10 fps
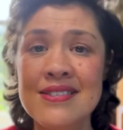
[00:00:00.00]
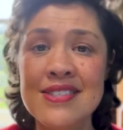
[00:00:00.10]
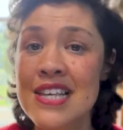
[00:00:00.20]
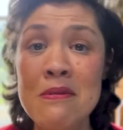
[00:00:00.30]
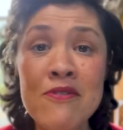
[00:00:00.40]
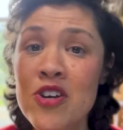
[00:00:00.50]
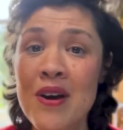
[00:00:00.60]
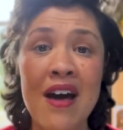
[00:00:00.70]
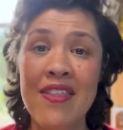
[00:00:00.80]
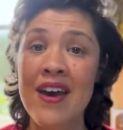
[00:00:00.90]
some of you
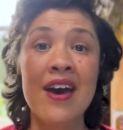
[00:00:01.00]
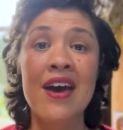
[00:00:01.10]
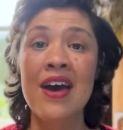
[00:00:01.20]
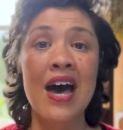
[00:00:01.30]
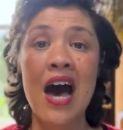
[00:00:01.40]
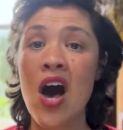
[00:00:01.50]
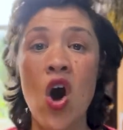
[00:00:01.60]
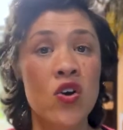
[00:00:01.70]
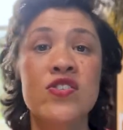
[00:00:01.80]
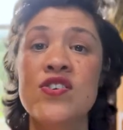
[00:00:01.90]
out there are
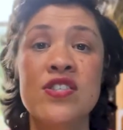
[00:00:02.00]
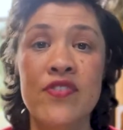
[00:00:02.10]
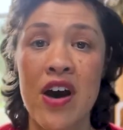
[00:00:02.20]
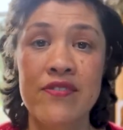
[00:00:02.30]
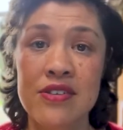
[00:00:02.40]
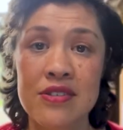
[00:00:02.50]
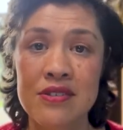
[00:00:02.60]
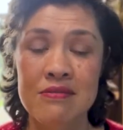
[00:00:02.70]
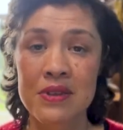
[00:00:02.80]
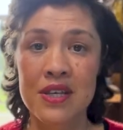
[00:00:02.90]
also survivors
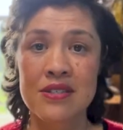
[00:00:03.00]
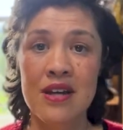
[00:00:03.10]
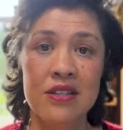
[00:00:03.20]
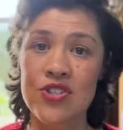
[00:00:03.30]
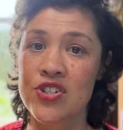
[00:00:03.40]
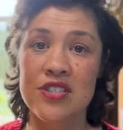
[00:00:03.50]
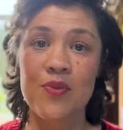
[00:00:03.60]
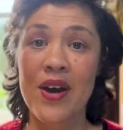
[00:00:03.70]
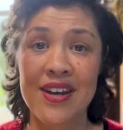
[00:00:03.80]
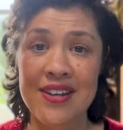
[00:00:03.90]
because that's just the
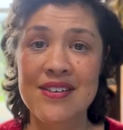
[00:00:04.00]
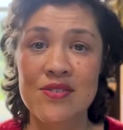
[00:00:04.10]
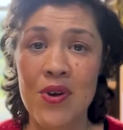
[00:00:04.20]
way it is,